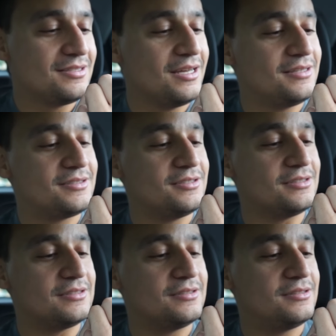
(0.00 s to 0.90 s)
It's
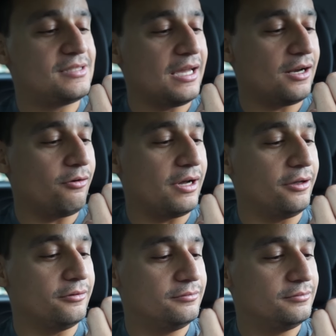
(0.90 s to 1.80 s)
just taking a
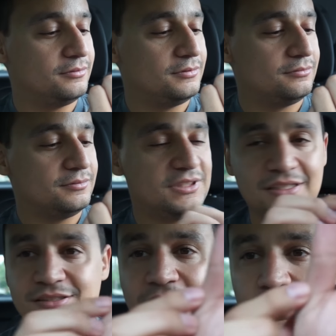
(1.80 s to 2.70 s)
while. That's a